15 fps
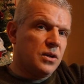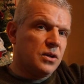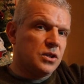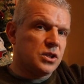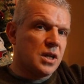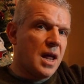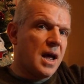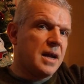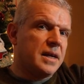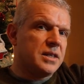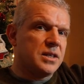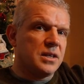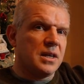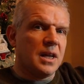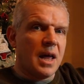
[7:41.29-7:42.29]
slightly
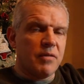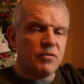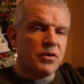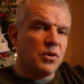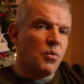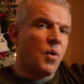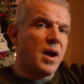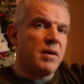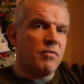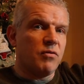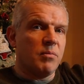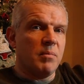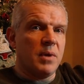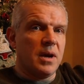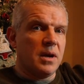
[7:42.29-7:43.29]
to the left and away
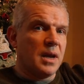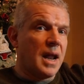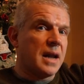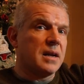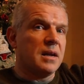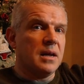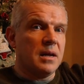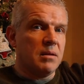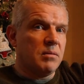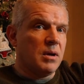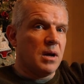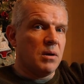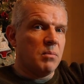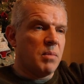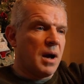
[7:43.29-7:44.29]
from me and landed it, you
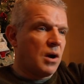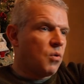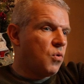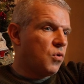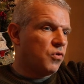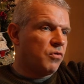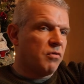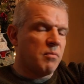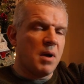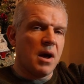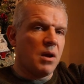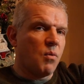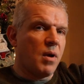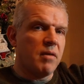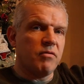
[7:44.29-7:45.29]
know, about a quarter of a
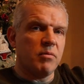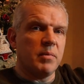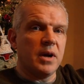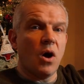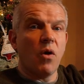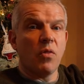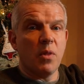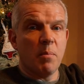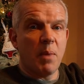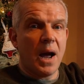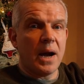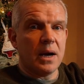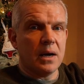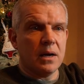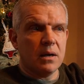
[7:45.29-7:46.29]
mile away from me on the
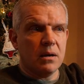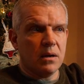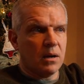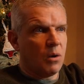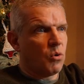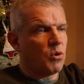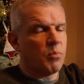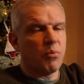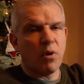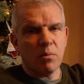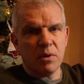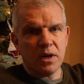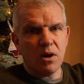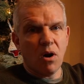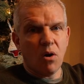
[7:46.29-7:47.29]
bank, and I would have
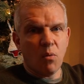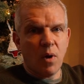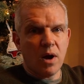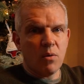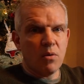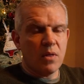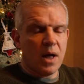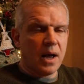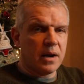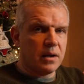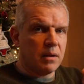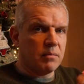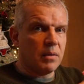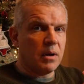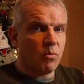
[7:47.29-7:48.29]
probably got away with that
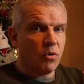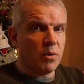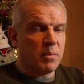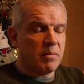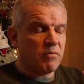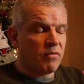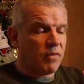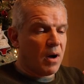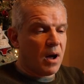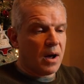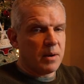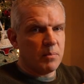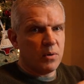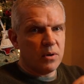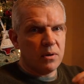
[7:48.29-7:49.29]
and it would have been
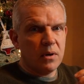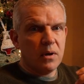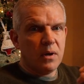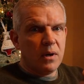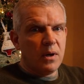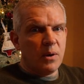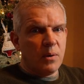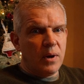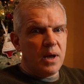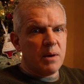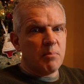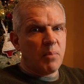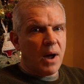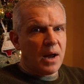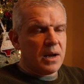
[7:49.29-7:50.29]
fine. But
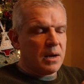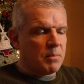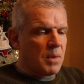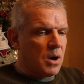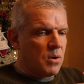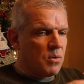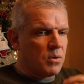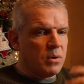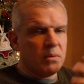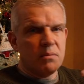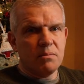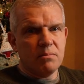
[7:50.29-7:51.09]
in panic mode,